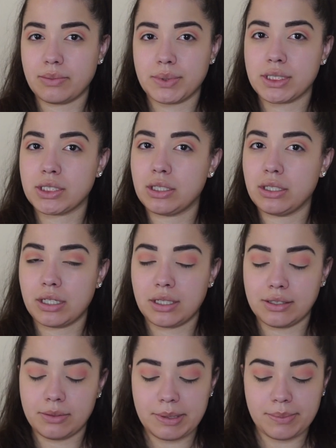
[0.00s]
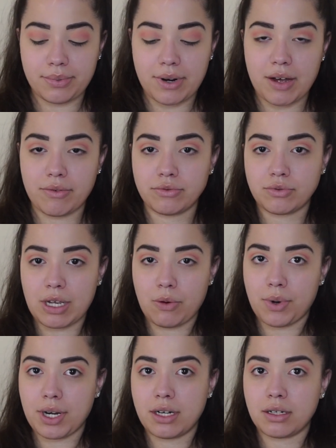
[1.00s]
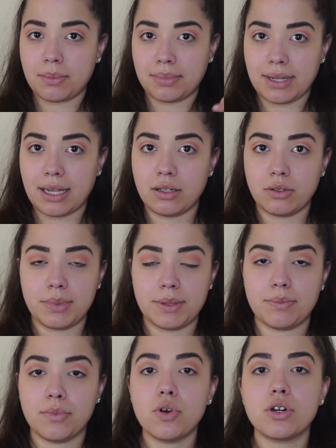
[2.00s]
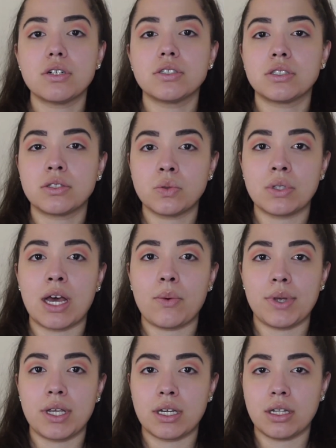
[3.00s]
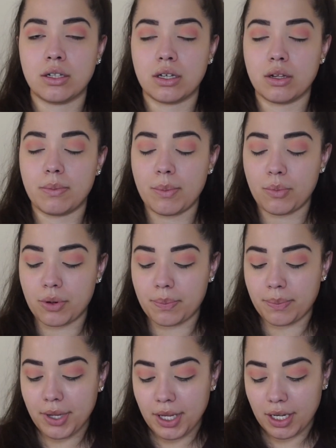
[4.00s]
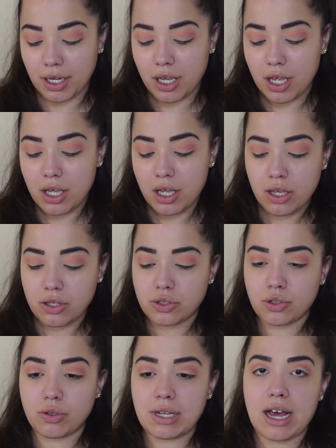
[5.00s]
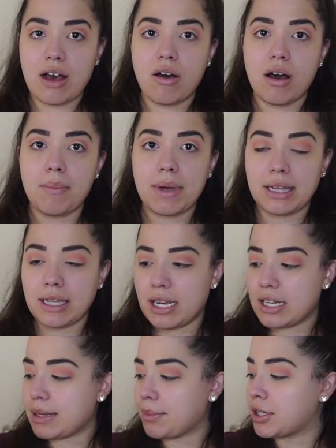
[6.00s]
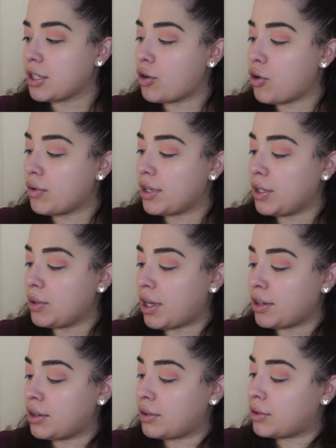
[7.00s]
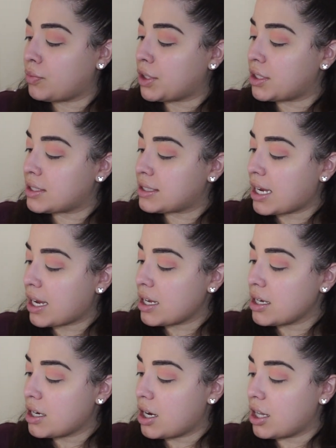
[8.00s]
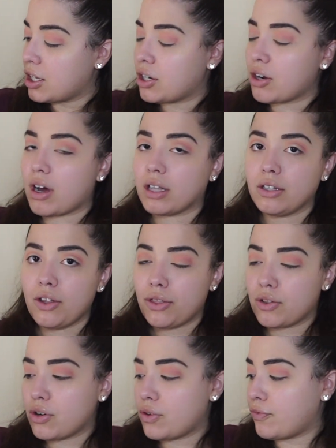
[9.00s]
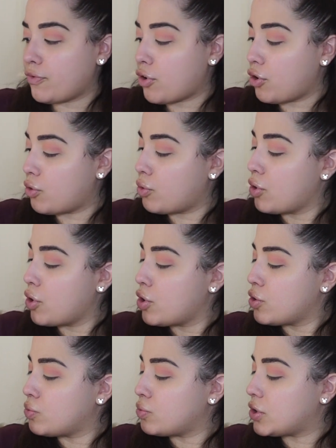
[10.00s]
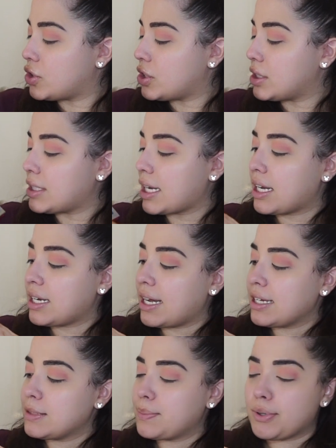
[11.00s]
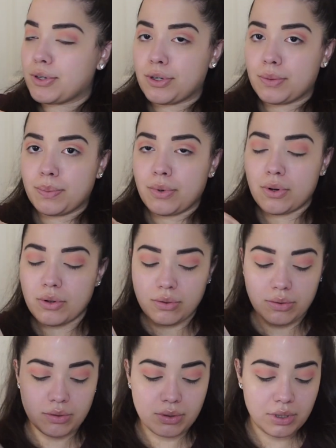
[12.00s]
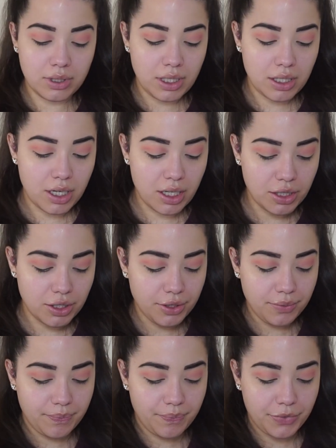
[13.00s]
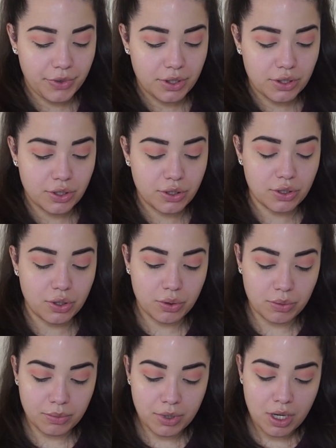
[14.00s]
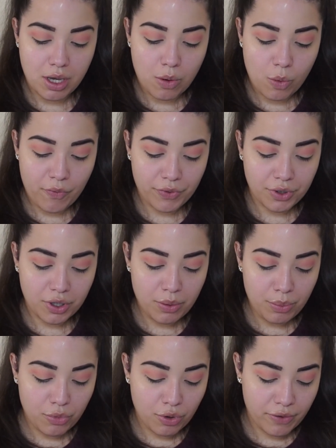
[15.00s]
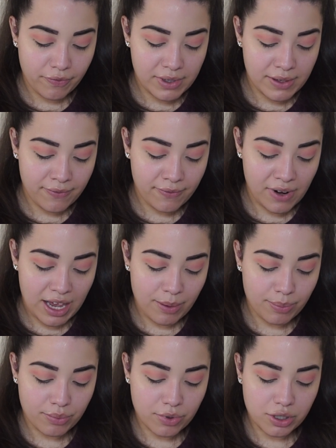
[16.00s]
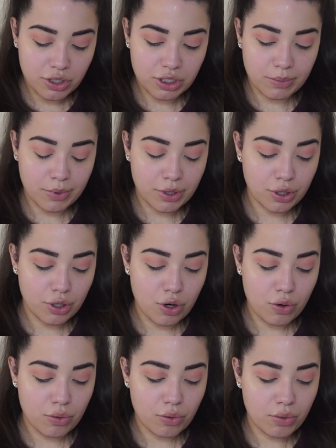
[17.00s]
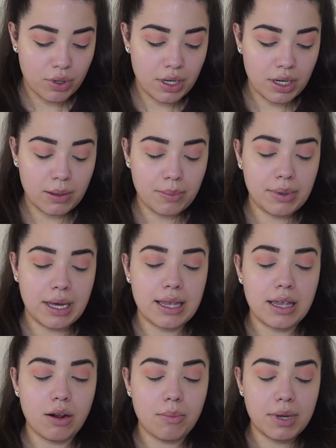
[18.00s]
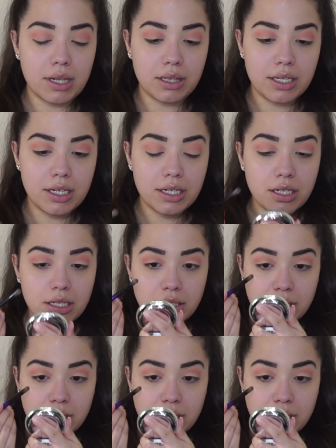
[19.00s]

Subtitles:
It was still looking a little bit brown, so I wanted to apply a little bit more so that way it can look a little bit more pink. So now on my lid, I'm gonna go in with the second color on the third row, which is like a nice purple color. So with another Morphe flat brush, I'm gonna go and apply that on my lid.